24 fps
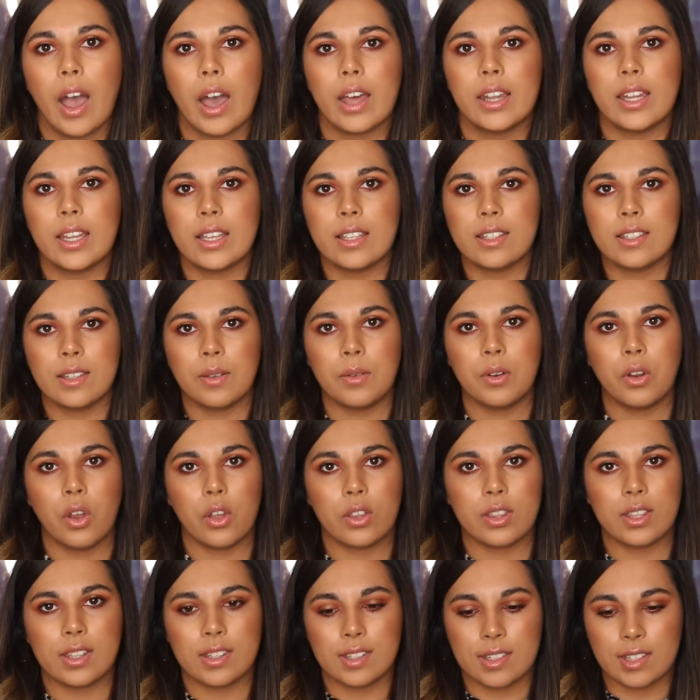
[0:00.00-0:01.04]
And then something
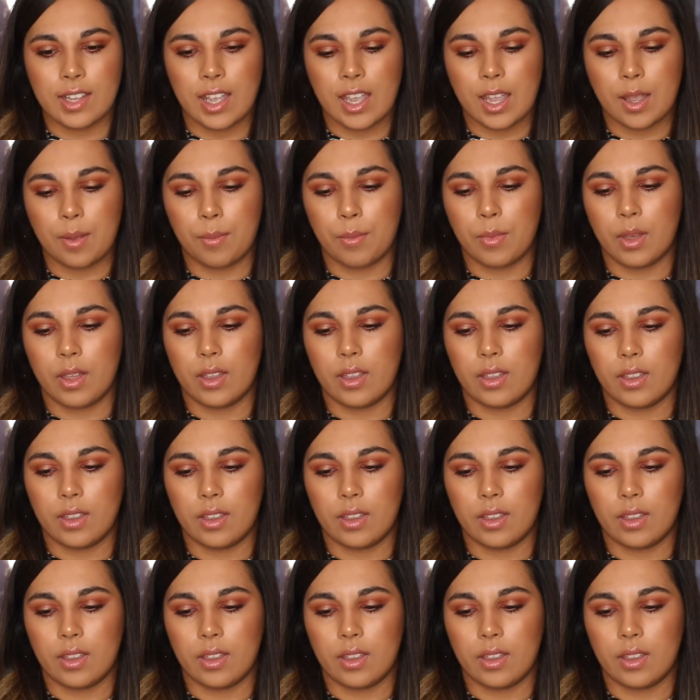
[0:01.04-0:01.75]
on the same